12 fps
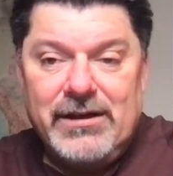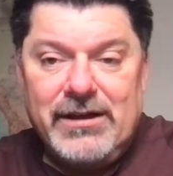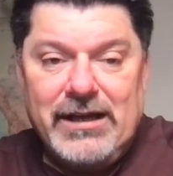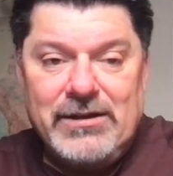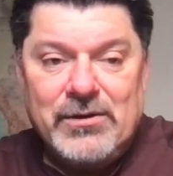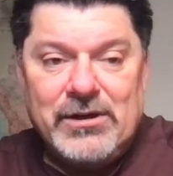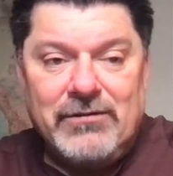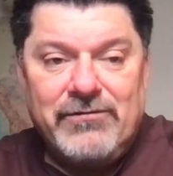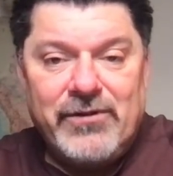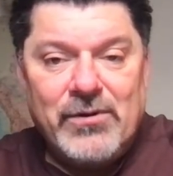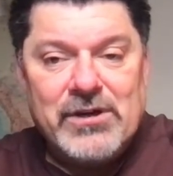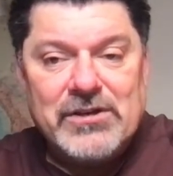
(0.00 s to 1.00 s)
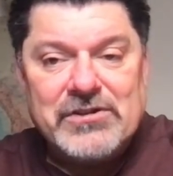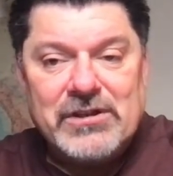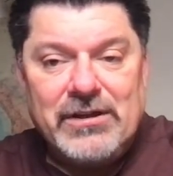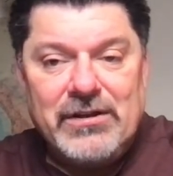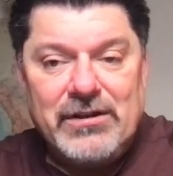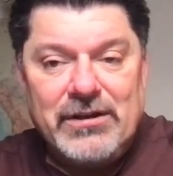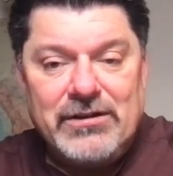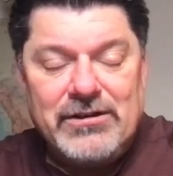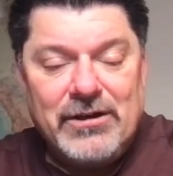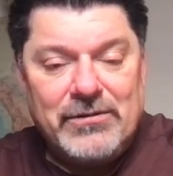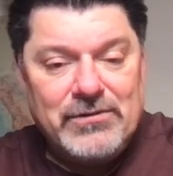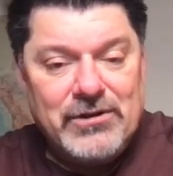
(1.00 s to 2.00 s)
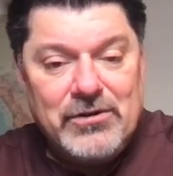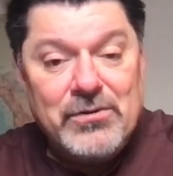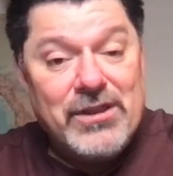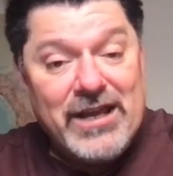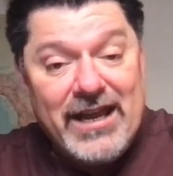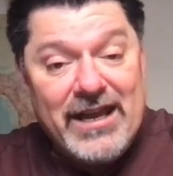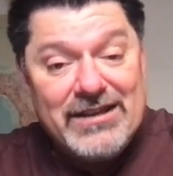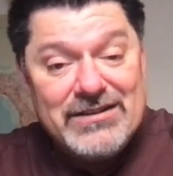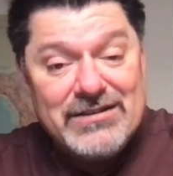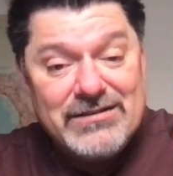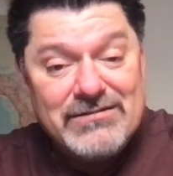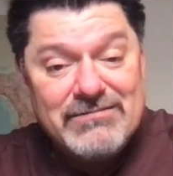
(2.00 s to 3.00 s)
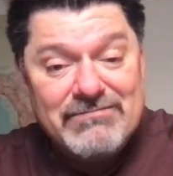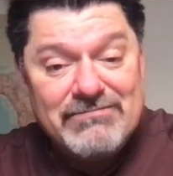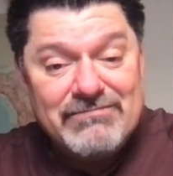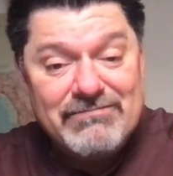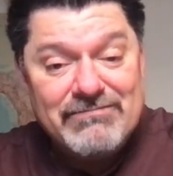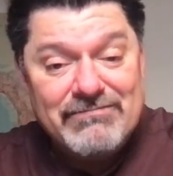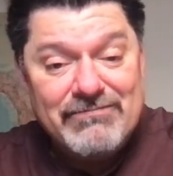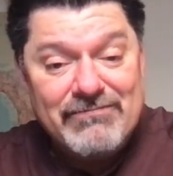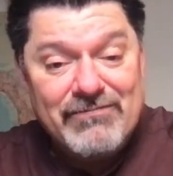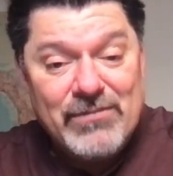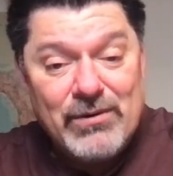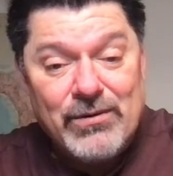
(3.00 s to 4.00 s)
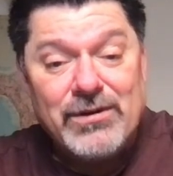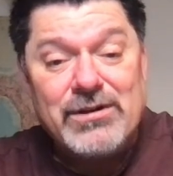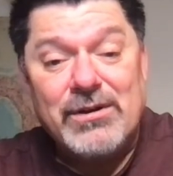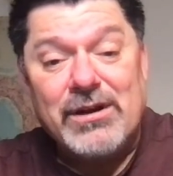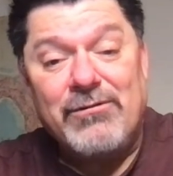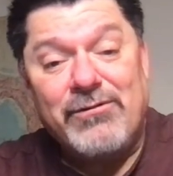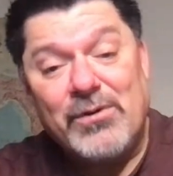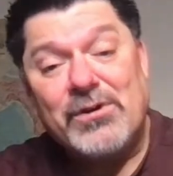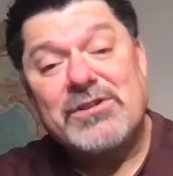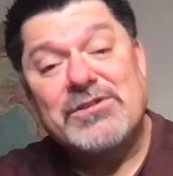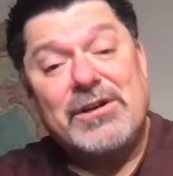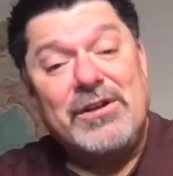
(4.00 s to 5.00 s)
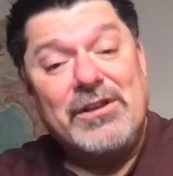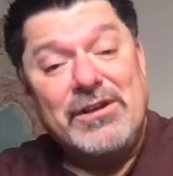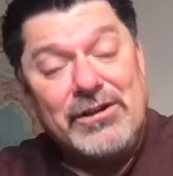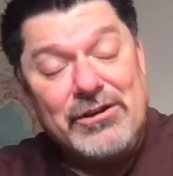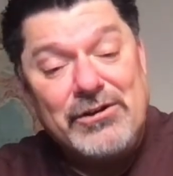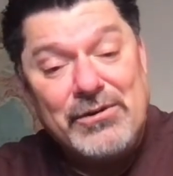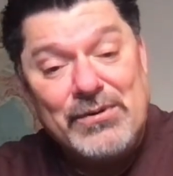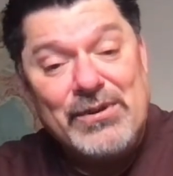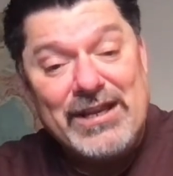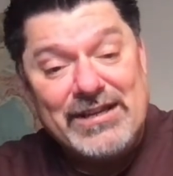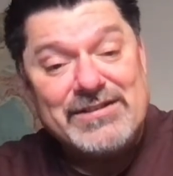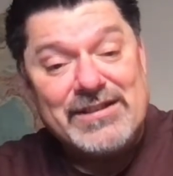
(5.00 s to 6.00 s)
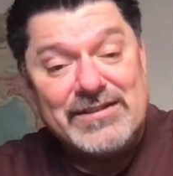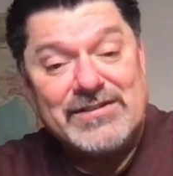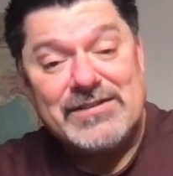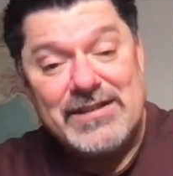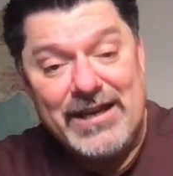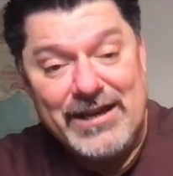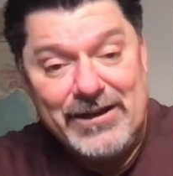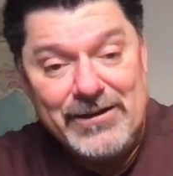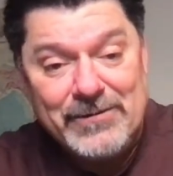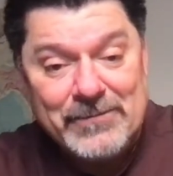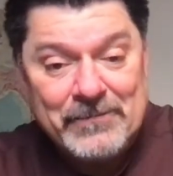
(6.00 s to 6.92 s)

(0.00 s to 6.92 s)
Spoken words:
and you can focus on the don't do that or you can focus on the do this instead.